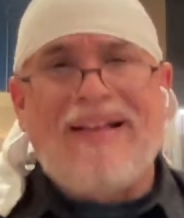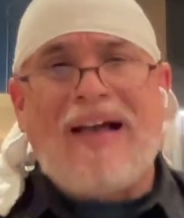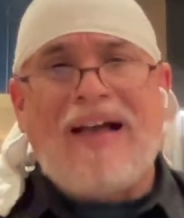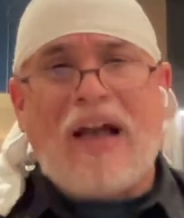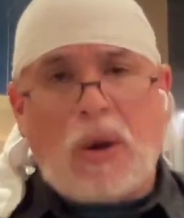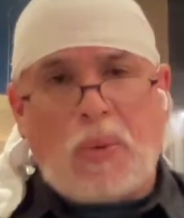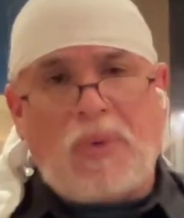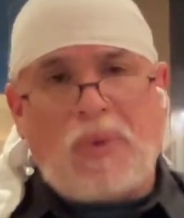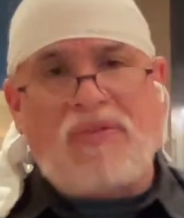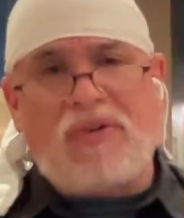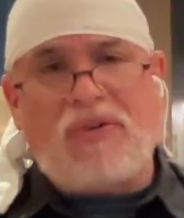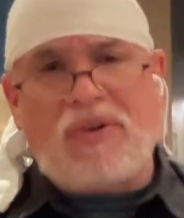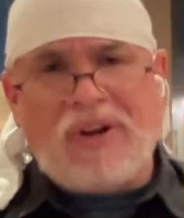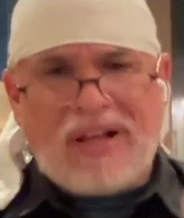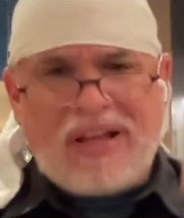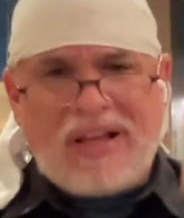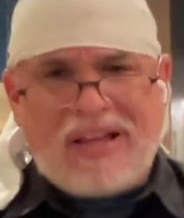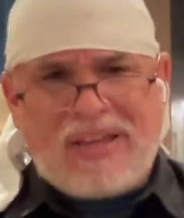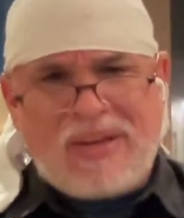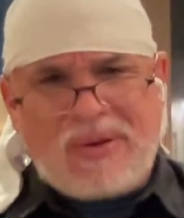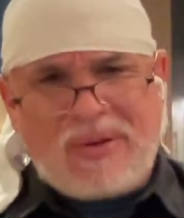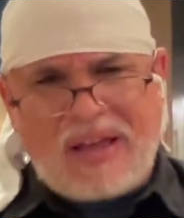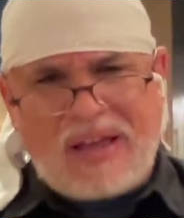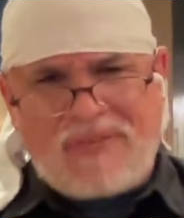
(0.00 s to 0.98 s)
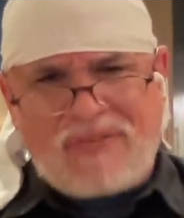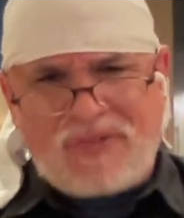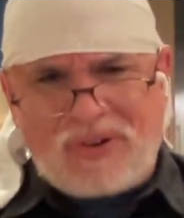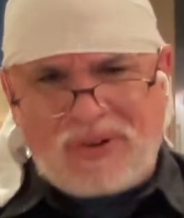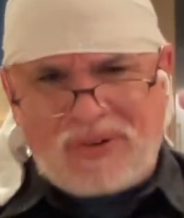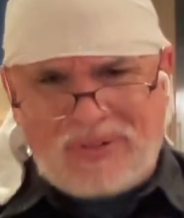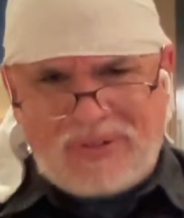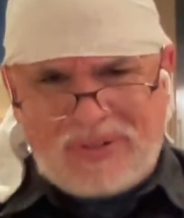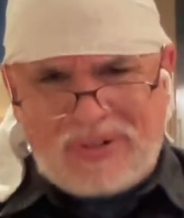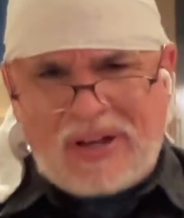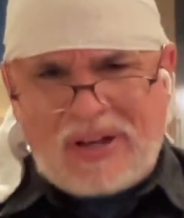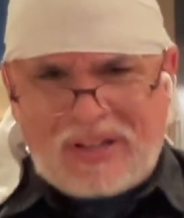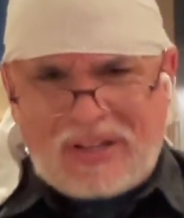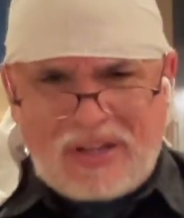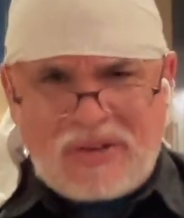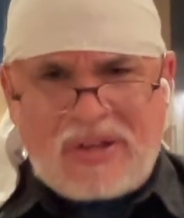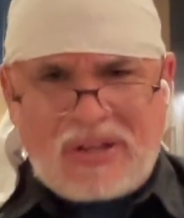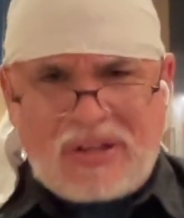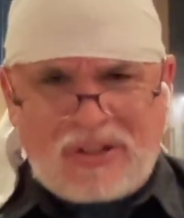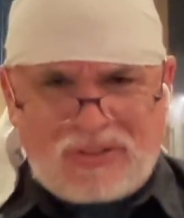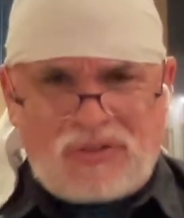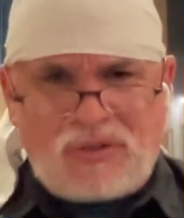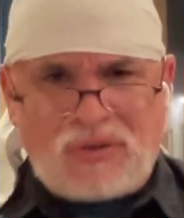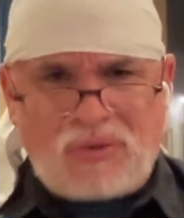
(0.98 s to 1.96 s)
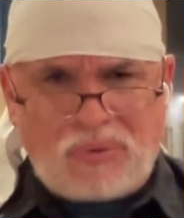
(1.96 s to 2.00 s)
However, if you're lucky, you
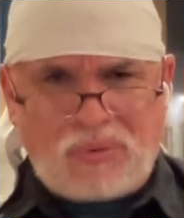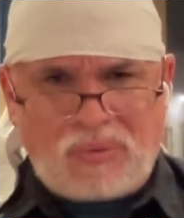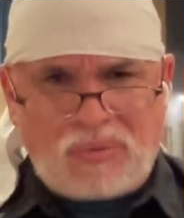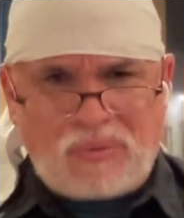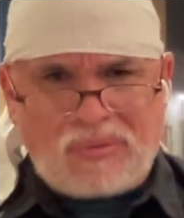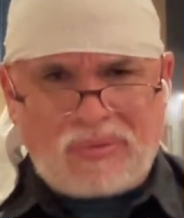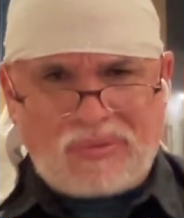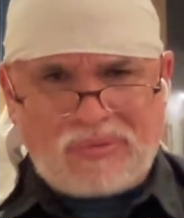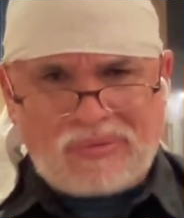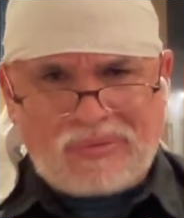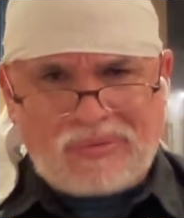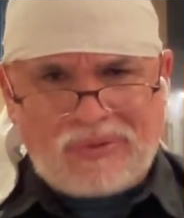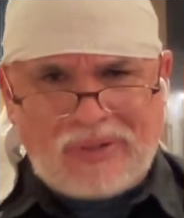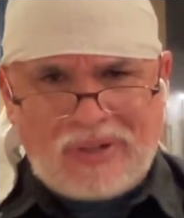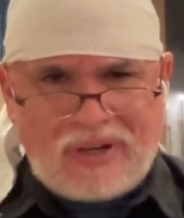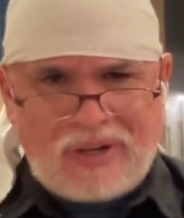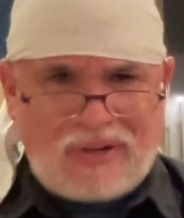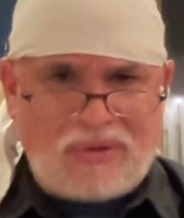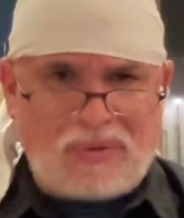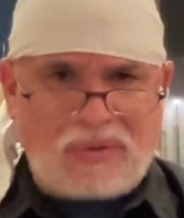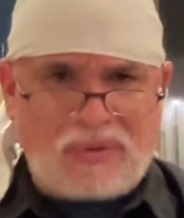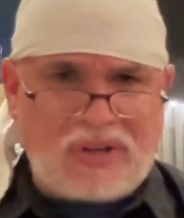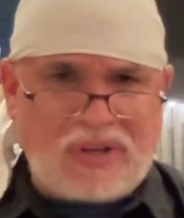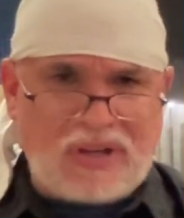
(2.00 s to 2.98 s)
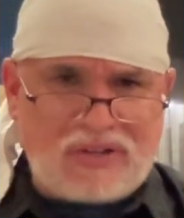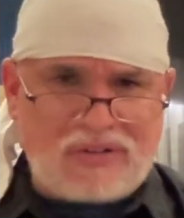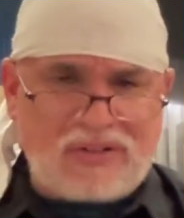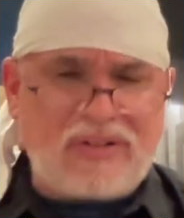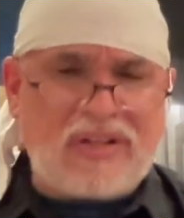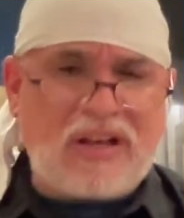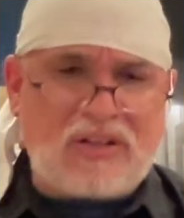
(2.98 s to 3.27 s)
get 2 at a location.